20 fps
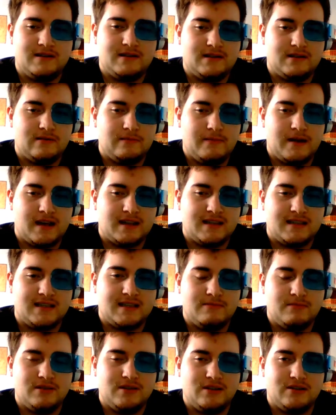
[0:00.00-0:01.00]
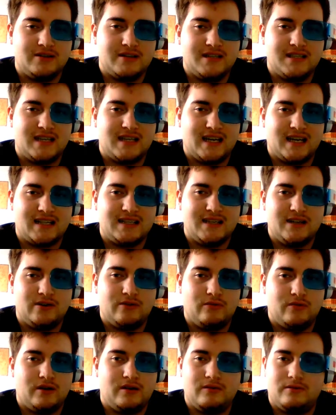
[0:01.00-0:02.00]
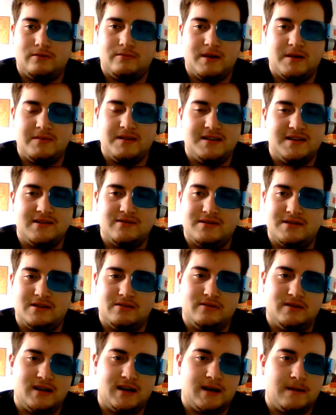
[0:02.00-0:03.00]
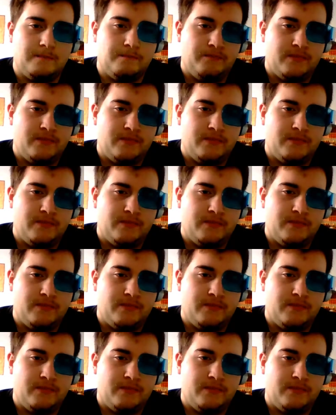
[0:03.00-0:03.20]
so bad to see Madolches like a Tier 1 or maybe Tier 0 deck.